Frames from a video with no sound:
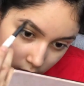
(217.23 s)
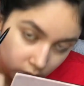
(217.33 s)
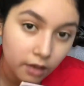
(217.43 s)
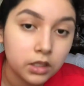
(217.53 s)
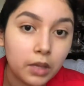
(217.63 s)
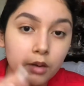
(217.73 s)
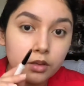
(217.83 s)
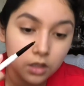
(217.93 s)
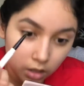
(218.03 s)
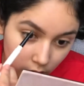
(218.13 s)
I haven't done my
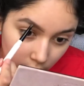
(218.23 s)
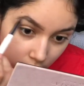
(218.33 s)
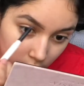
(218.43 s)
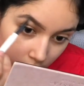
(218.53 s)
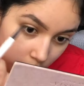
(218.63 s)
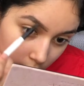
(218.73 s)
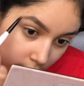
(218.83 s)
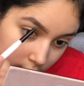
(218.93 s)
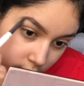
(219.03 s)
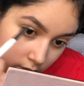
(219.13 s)
eyebrows in
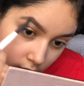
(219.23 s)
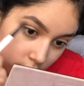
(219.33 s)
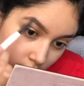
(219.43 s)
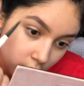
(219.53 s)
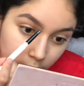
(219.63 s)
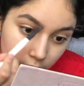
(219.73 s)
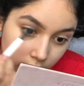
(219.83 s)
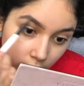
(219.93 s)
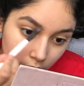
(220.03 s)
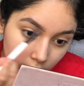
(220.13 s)
months, so they are bushy.